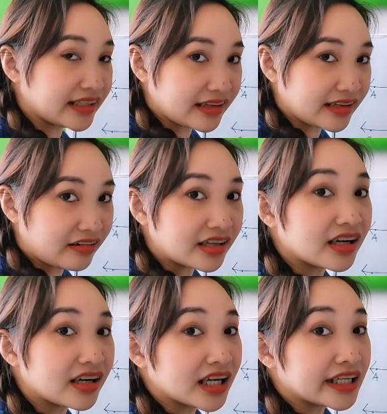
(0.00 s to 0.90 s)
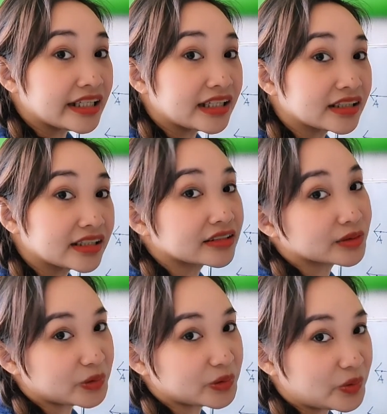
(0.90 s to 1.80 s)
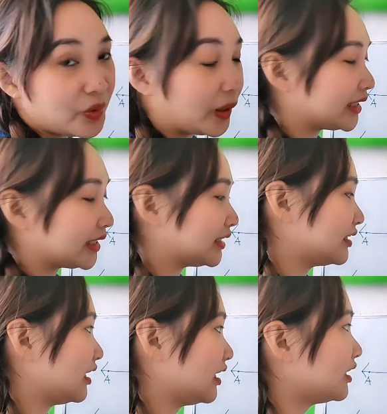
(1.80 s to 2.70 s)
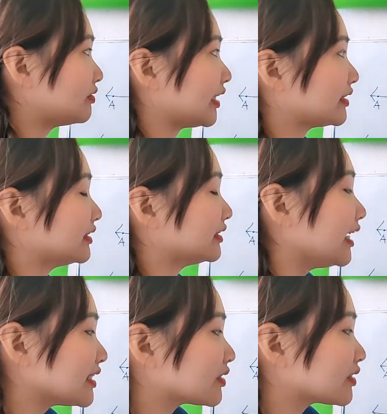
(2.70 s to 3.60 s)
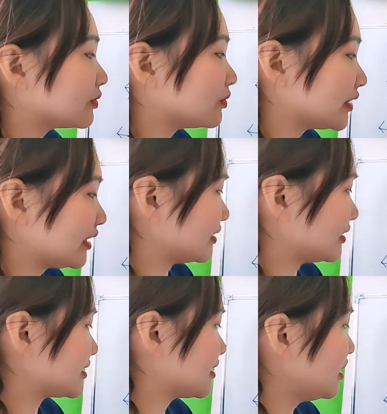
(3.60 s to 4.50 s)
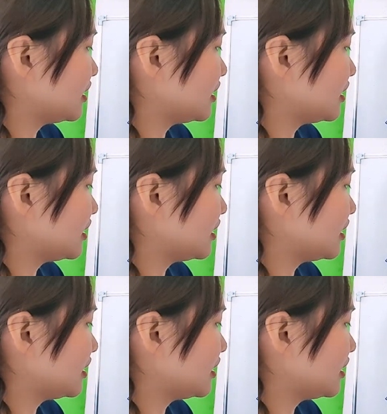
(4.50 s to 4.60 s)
they are equal. Alright, next, what else?